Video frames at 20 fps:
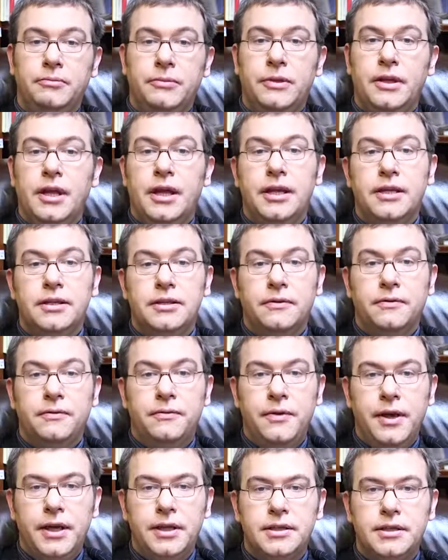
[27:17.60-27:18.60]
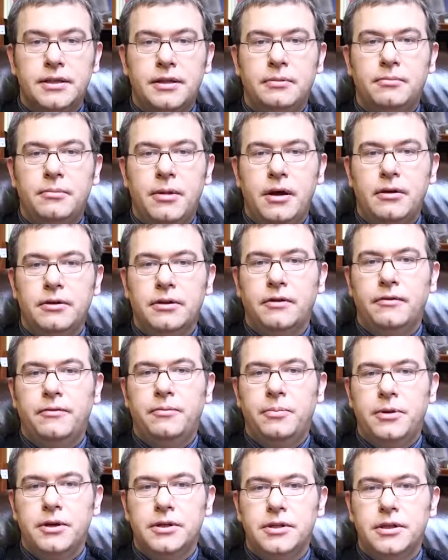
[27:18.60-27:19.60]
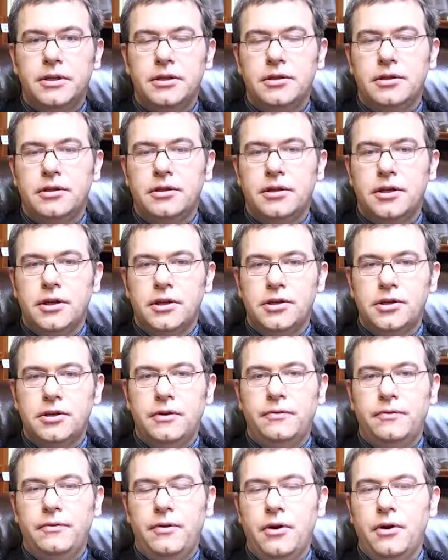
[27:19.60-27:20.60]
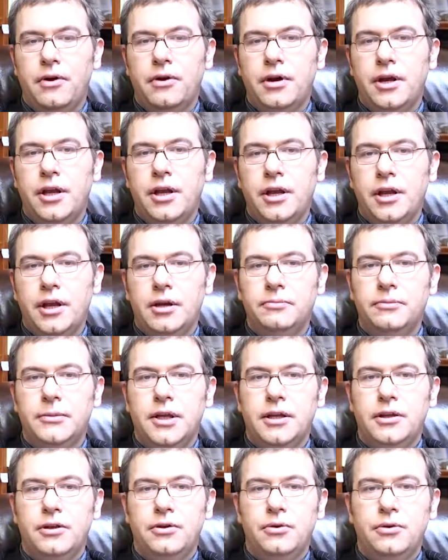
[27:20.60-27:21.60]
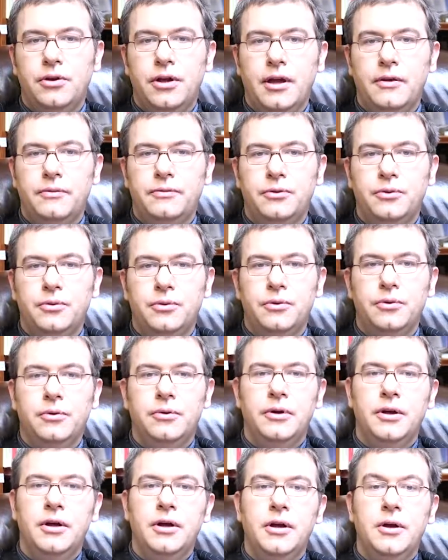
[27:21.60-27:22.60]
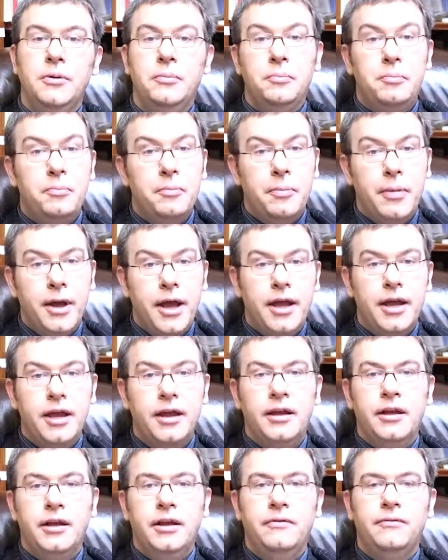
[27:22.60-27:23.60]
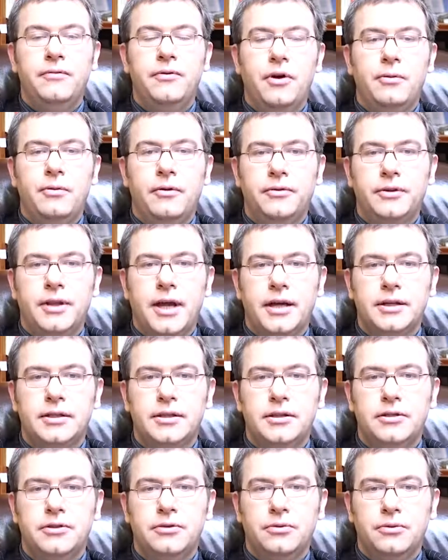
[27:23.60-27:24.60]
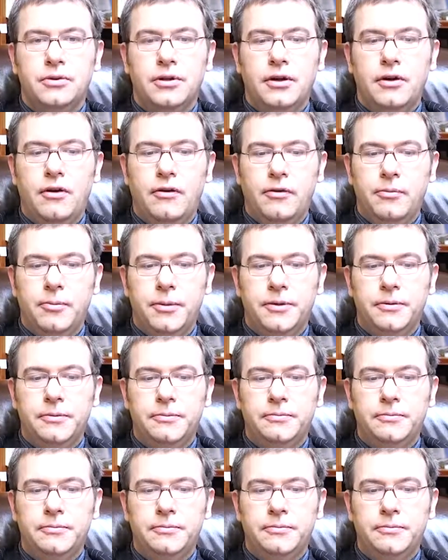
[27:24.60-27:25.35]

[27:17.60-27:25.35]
there is a fixed amount of percentage of your income that you have to pay in form of taxes to the government.